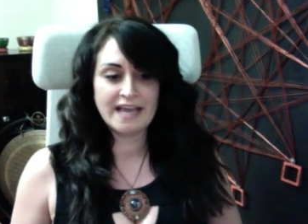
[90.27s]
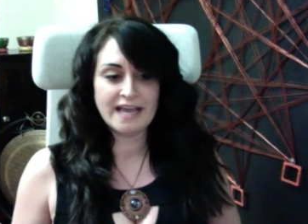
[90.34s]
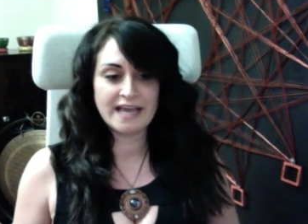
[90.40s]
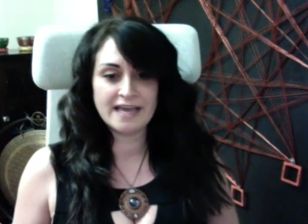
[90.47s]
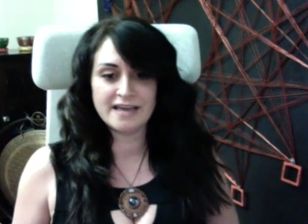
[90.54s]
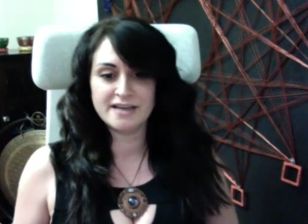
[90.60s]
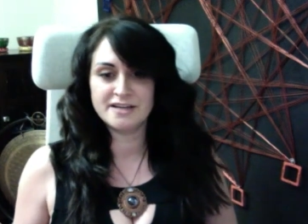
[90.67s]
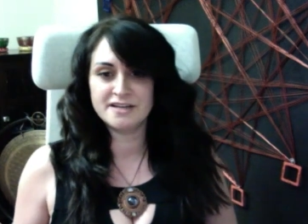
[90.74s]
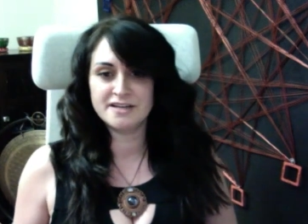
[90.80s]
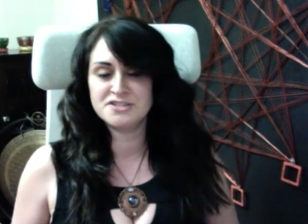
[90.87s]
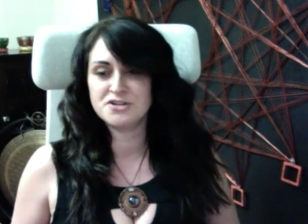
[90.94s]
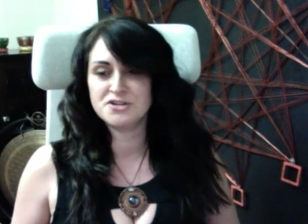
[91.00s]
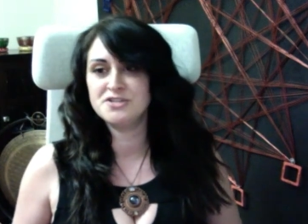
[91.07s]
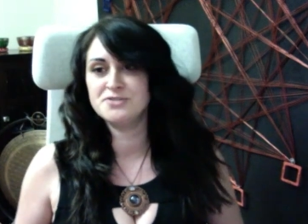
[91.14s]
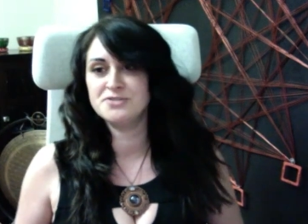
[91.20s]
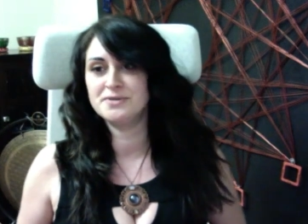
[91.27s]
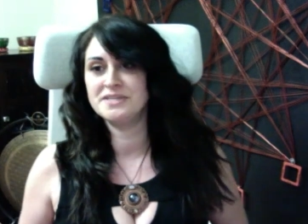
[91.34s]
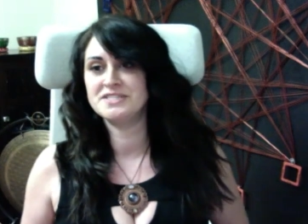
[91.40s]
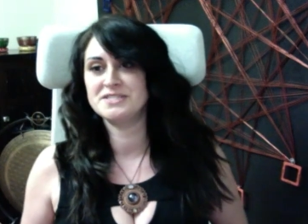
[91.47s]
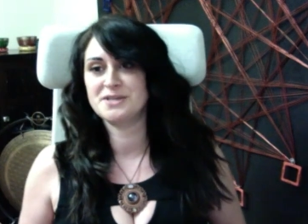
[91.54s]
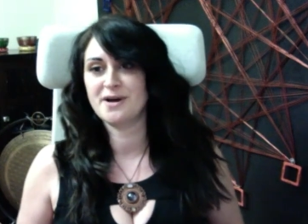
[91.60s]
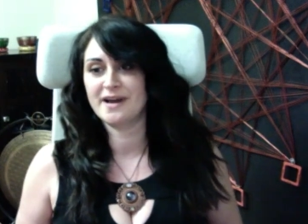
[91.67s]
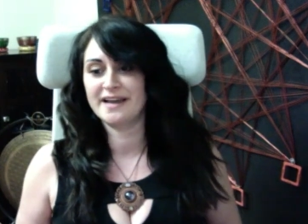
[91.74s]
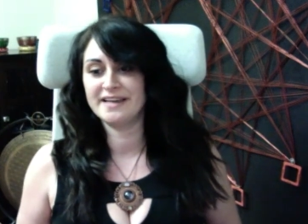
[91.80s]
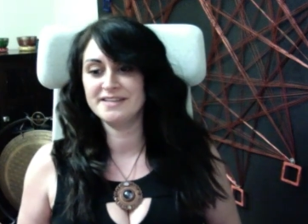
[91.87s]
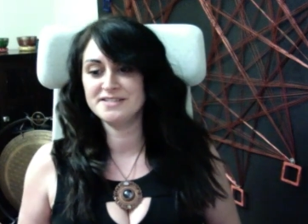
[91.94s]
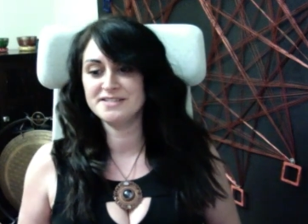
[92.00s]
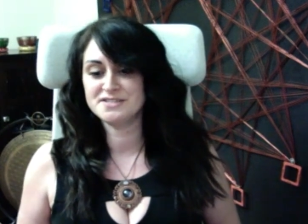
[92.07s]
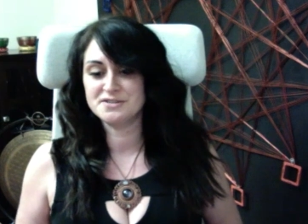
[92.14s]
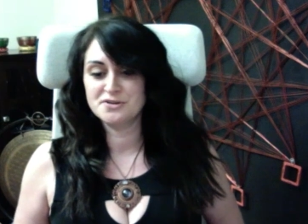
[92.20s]
And I started doing
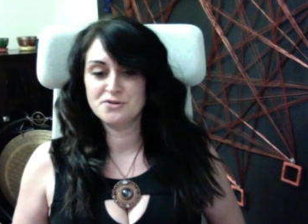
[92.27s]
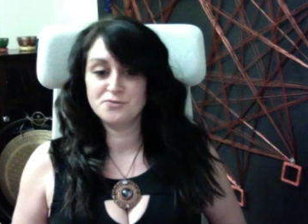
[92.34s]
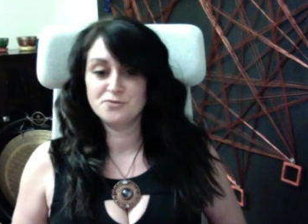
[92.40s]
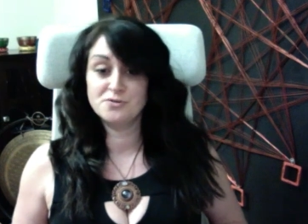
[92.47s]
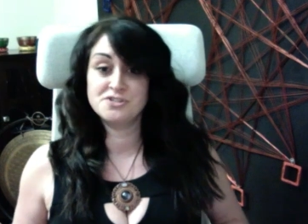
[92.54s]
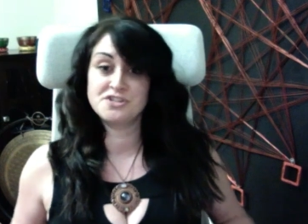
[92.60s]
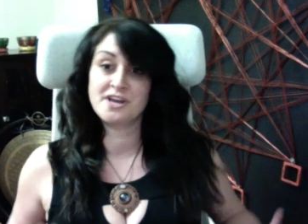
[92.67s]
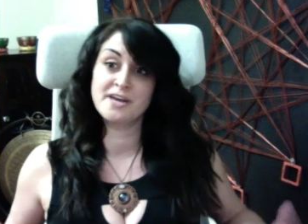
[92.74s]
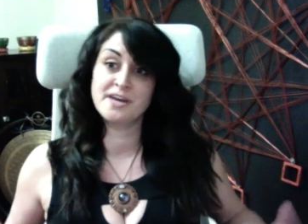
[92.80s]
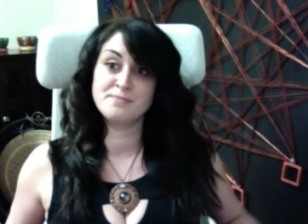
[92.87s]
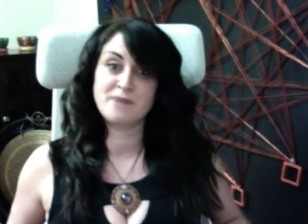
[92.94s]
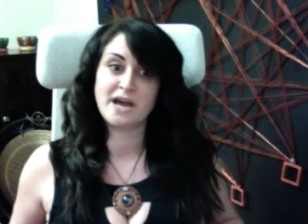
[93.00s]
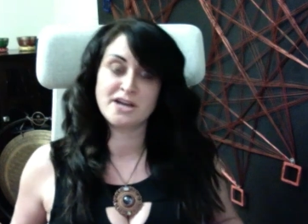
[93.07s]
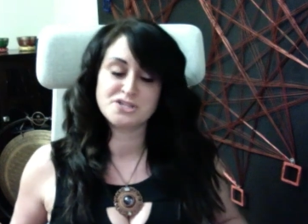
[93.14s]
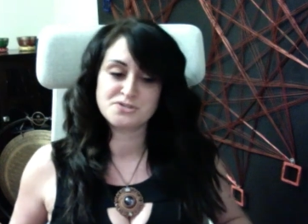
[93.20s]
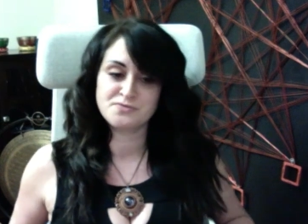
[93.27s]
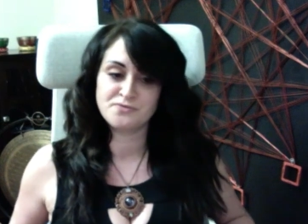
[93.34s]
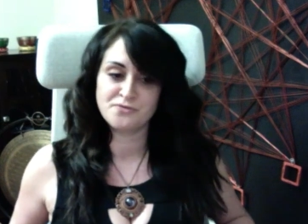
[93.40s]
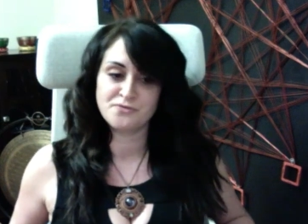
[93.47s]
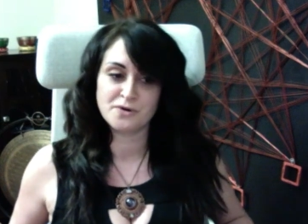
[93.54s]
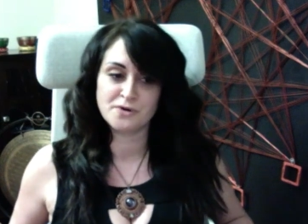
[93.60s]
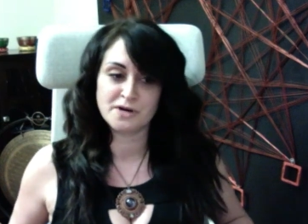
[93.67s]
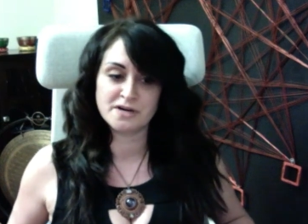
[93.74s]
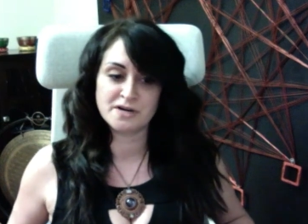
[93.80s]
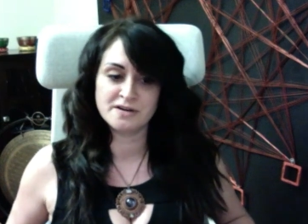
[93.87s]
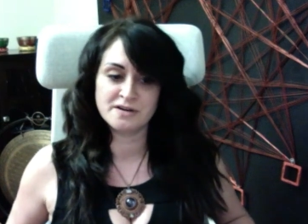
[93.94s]
signs, which I had passion for.